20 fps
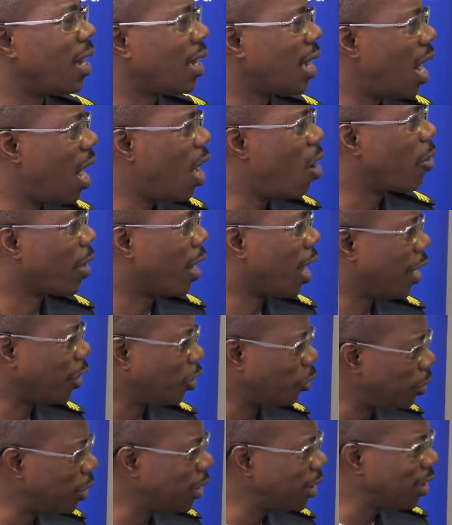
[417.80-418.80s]
how we can
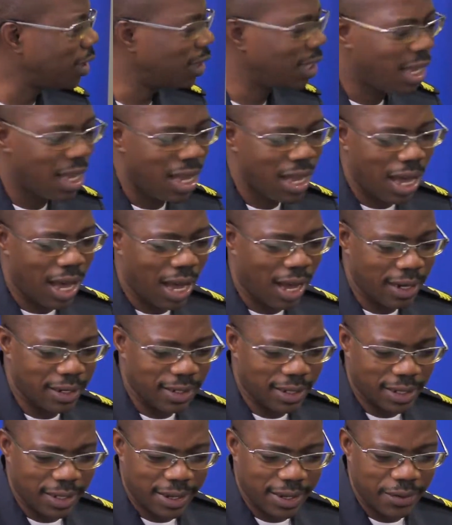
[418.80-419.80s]
do it. And
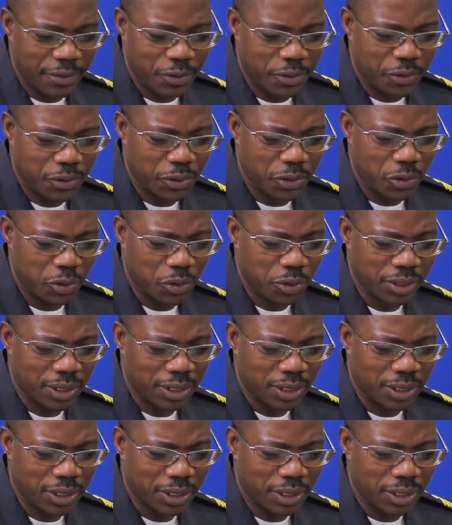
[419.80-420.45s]
then also you talked